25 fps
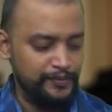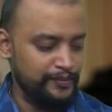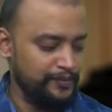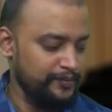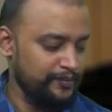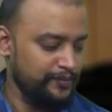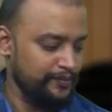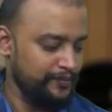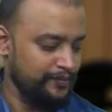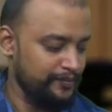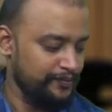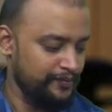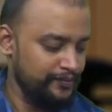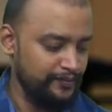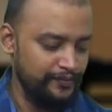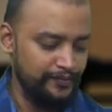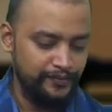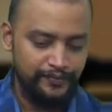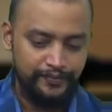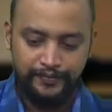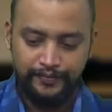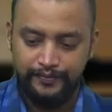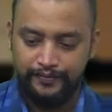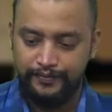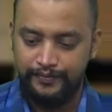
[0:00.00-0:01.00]

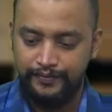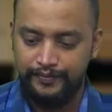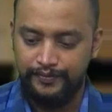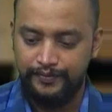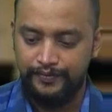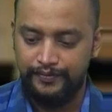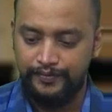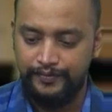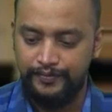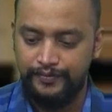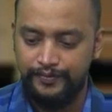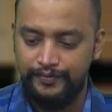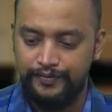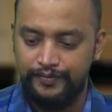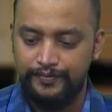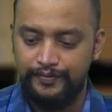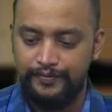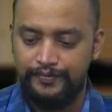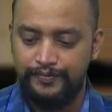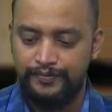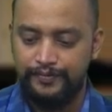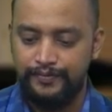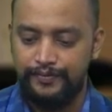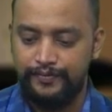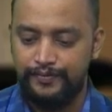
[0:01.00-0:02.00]

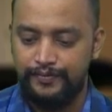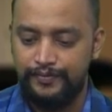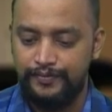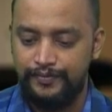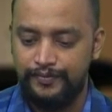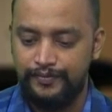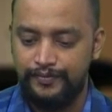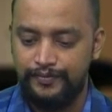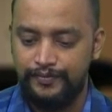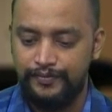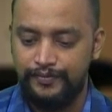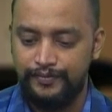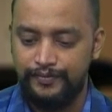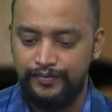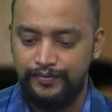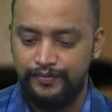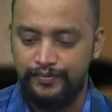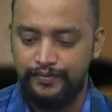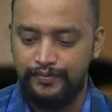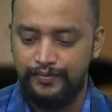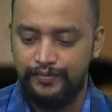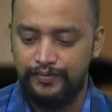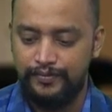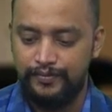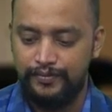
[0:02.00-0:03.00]

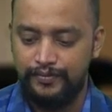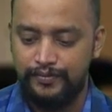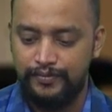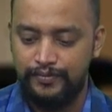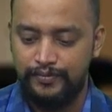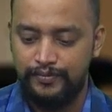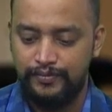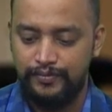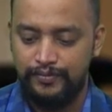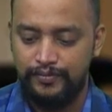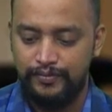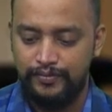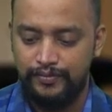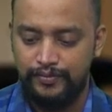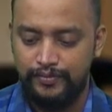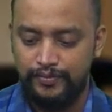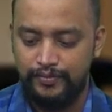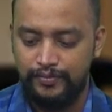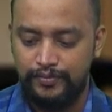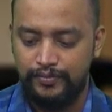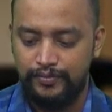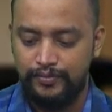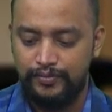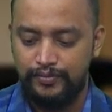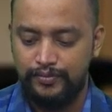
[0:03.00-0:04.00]

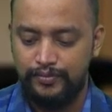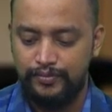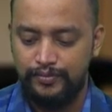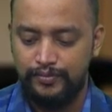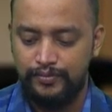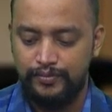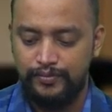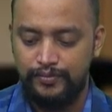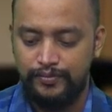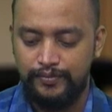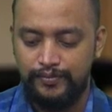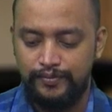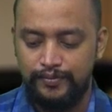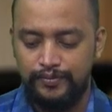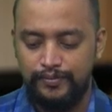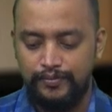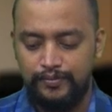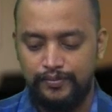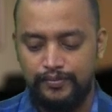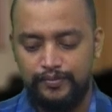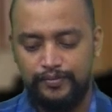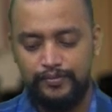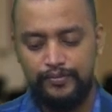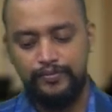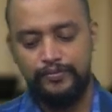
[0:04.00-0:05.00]

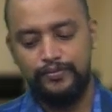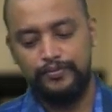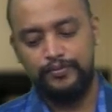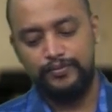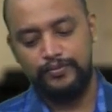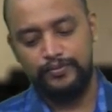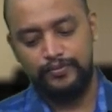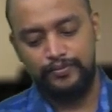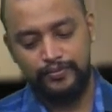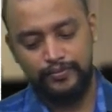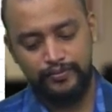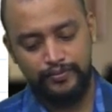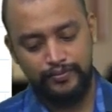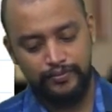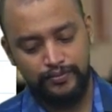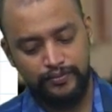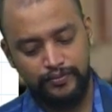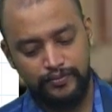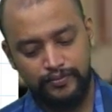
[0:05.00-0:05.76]
Nobody speaks.